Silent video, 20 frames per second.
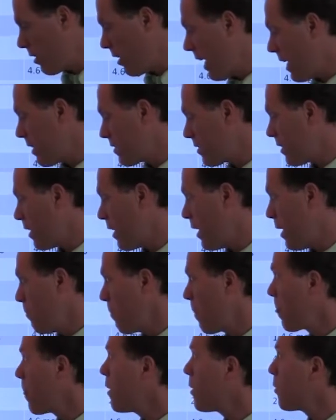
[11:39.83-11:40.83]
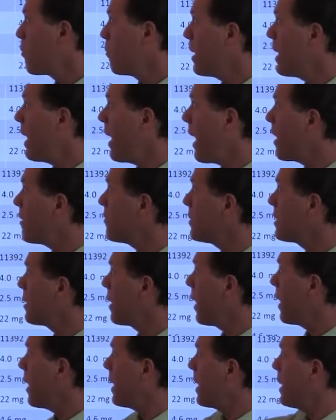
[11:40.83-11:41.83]
last time, we have a
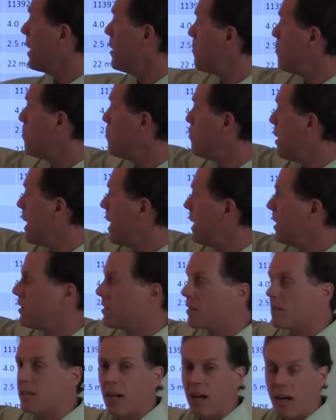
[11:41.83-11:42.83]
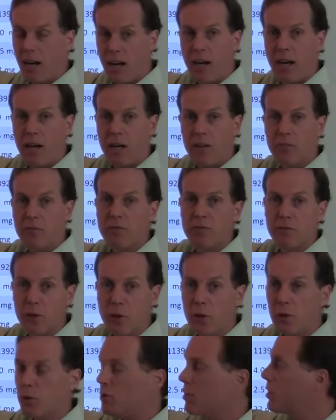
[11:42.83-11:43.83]
diet based on
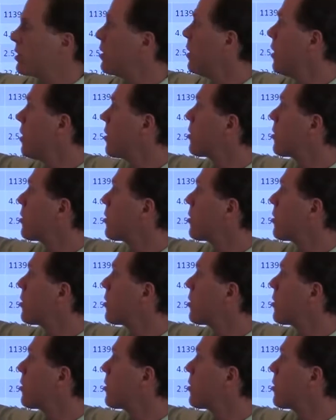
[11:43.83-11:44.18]
fruit.